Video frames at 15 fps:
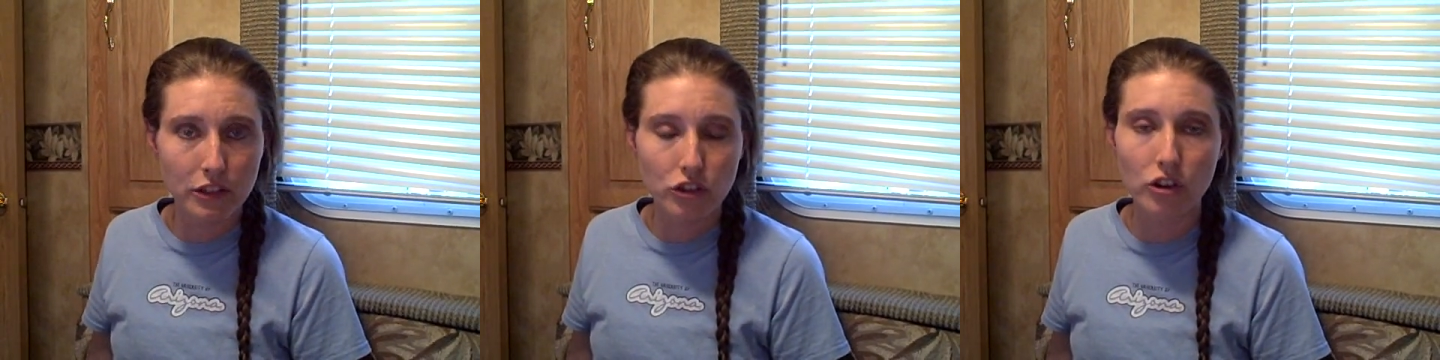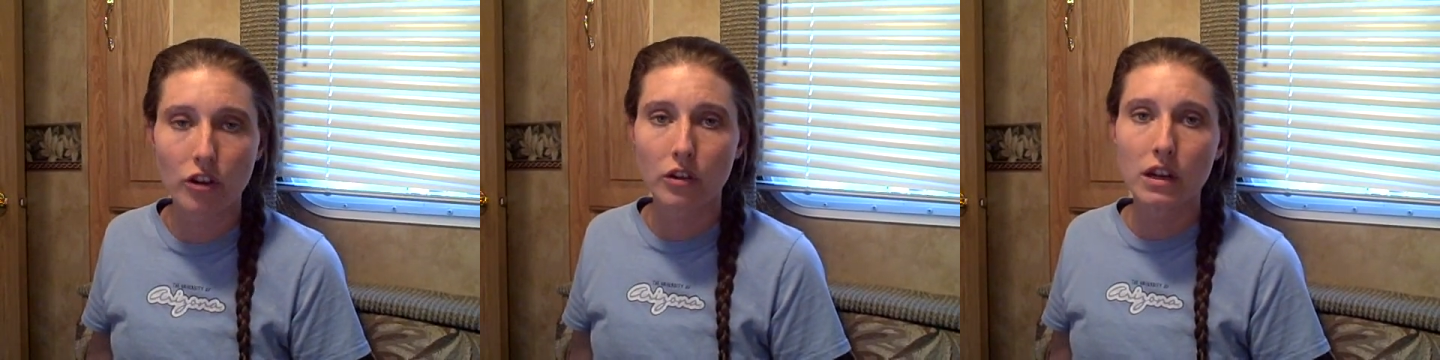
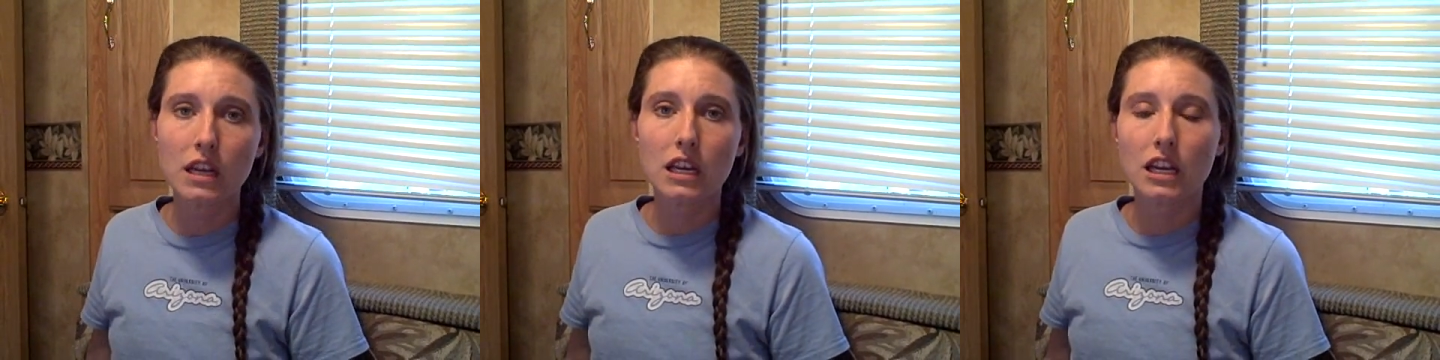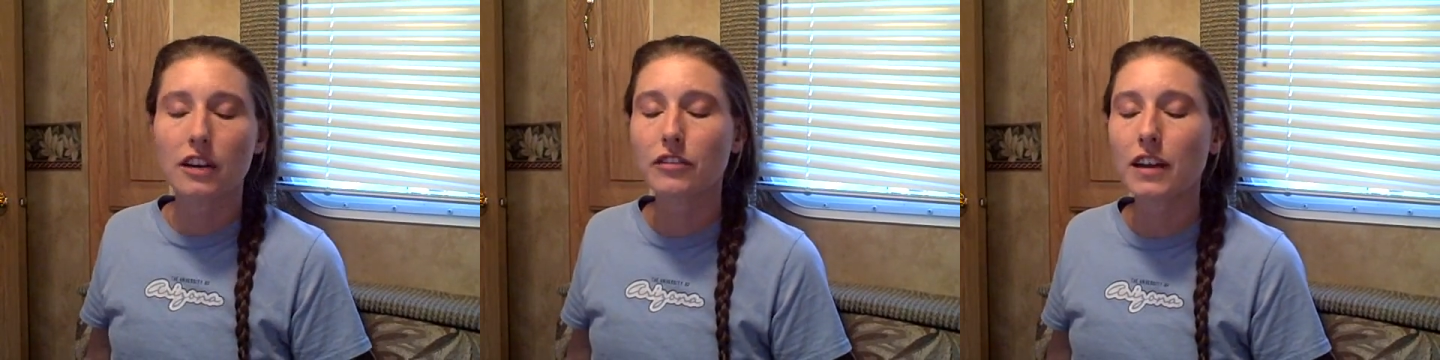so
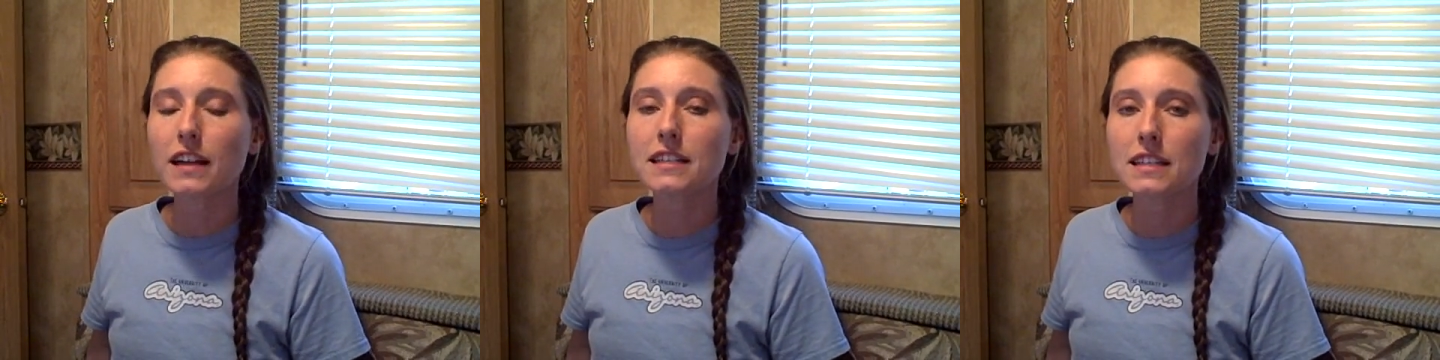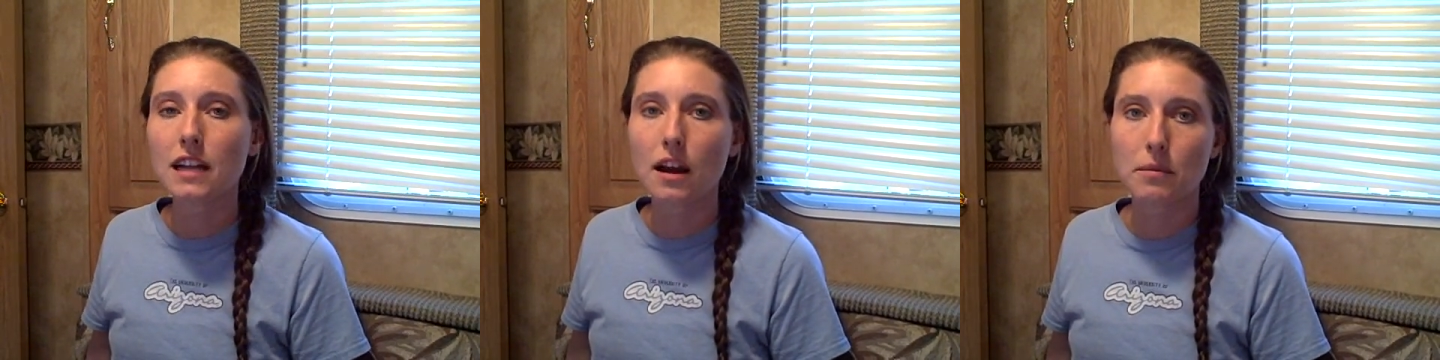if
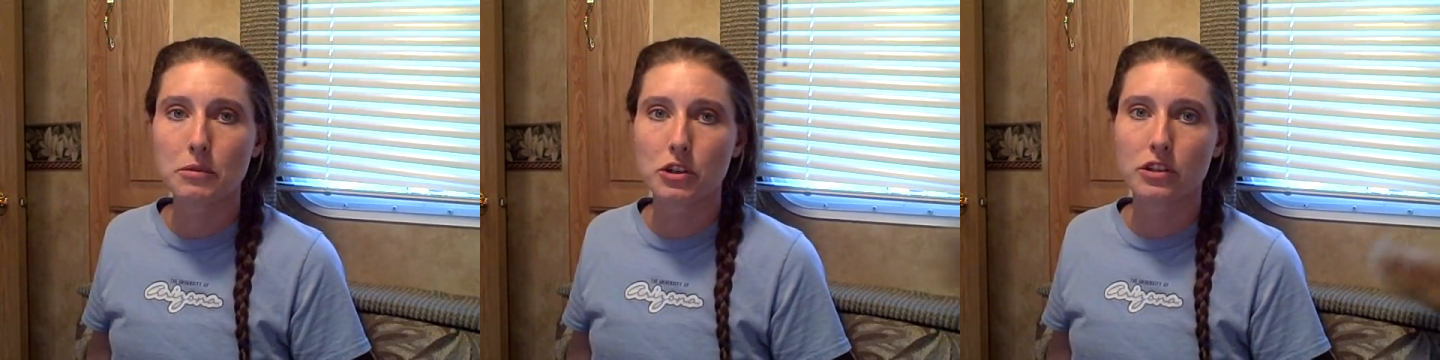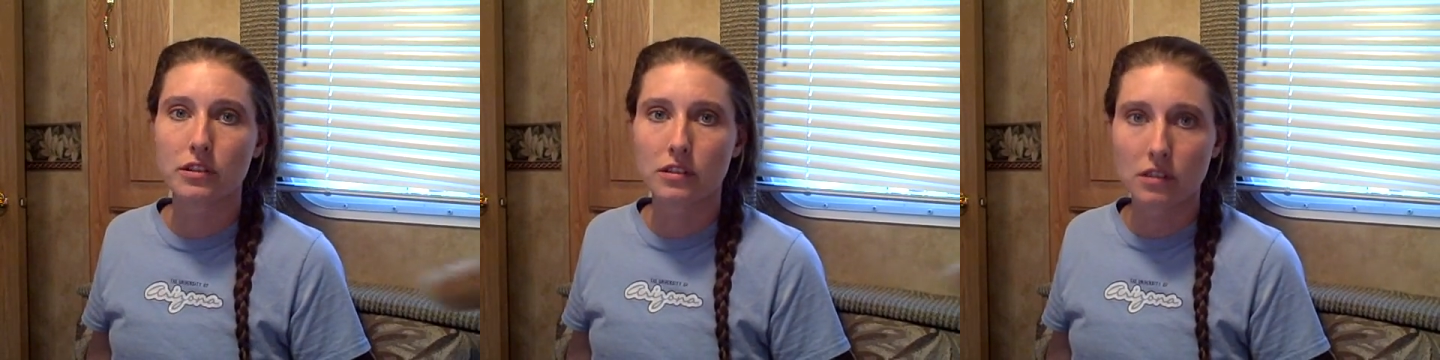that's an
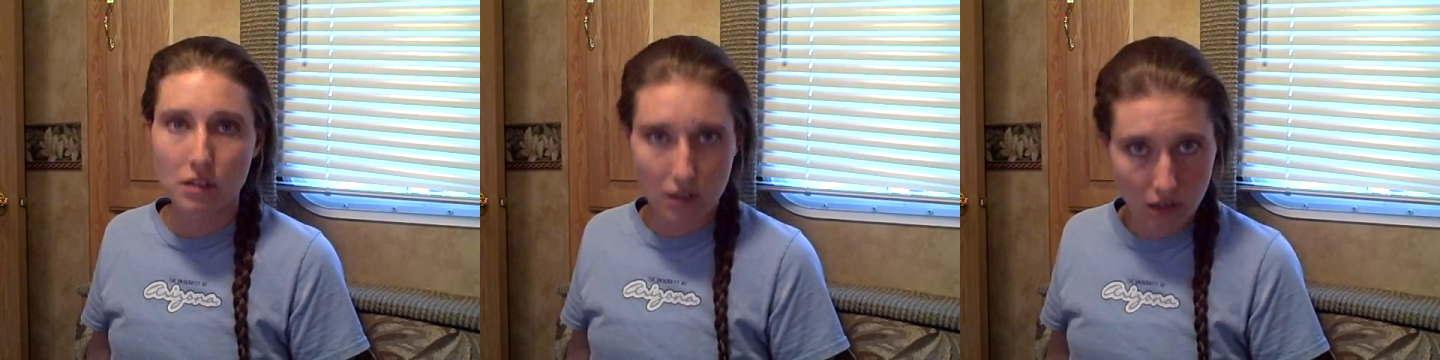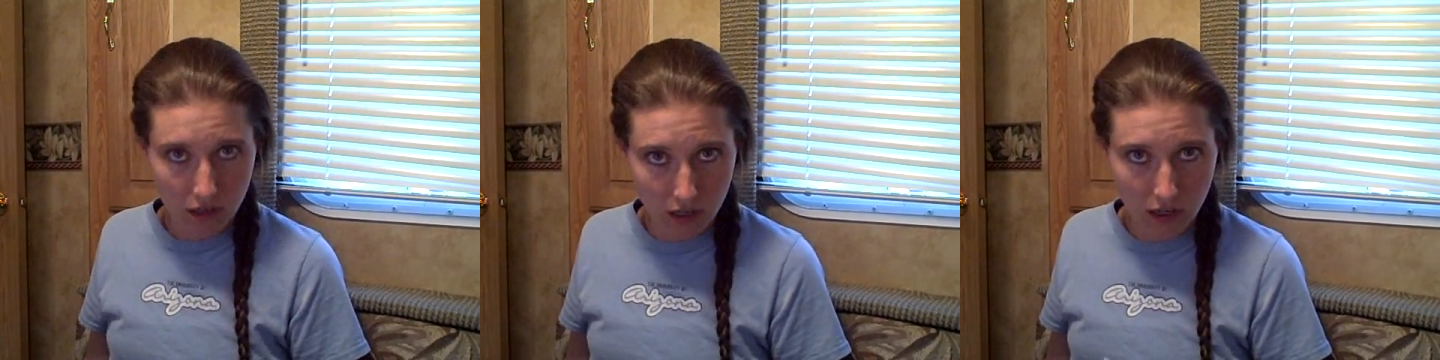option,
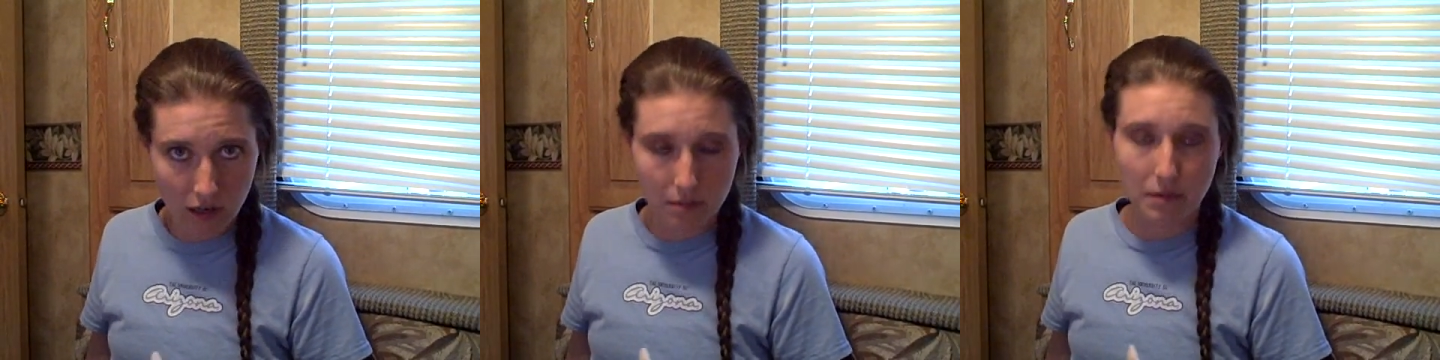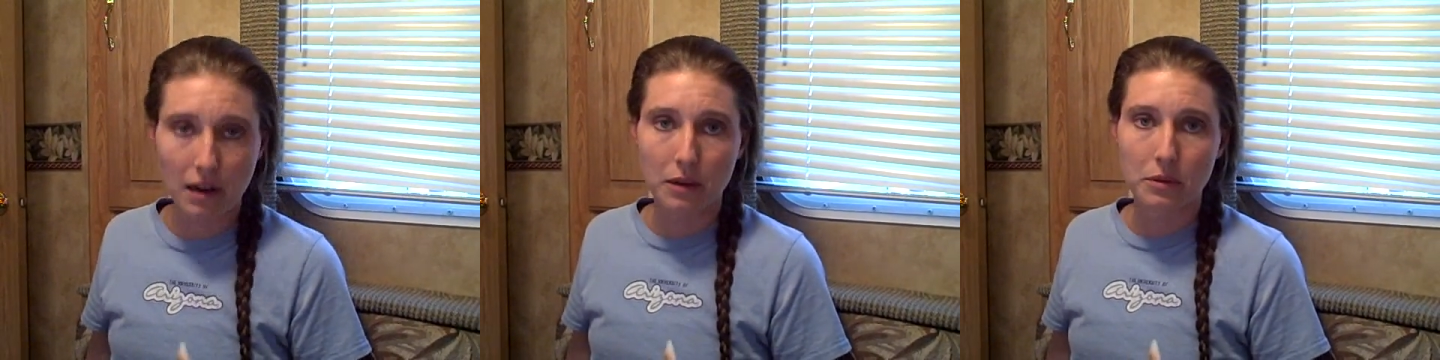
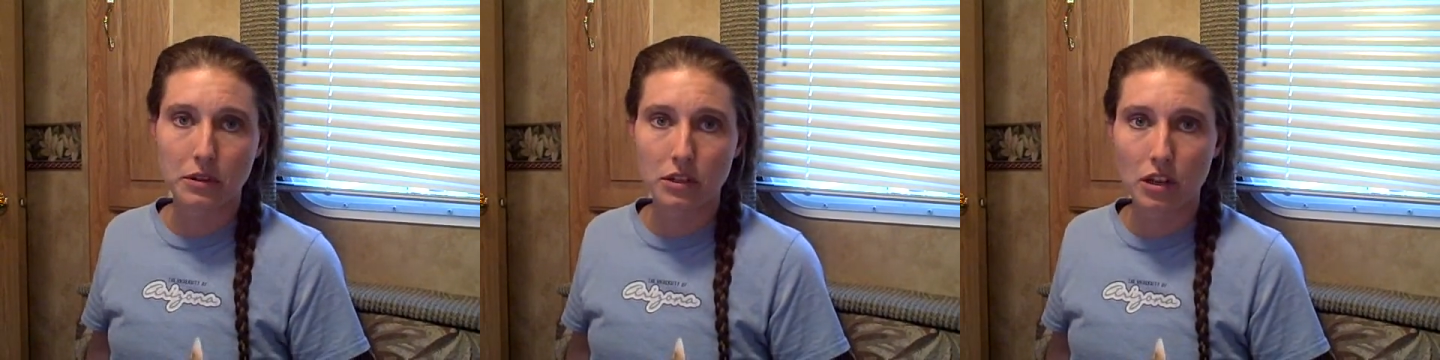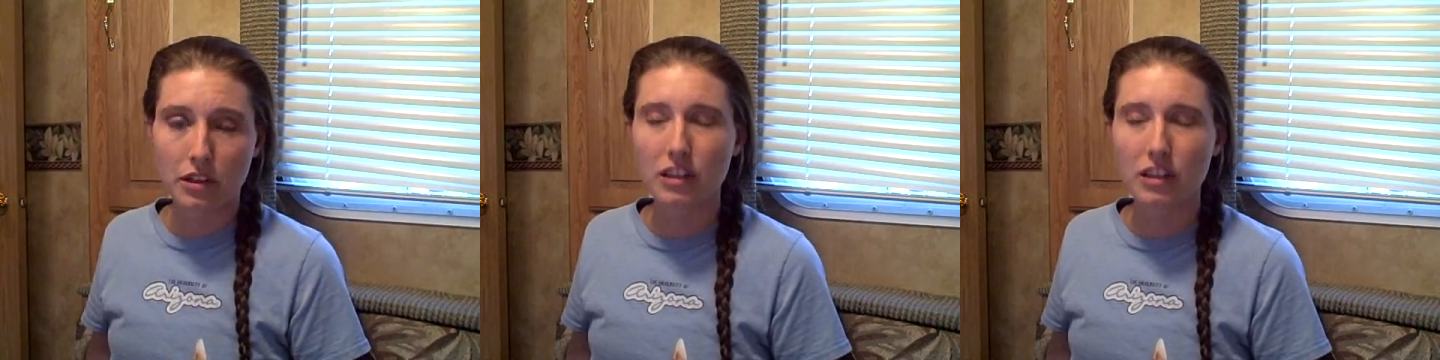I would.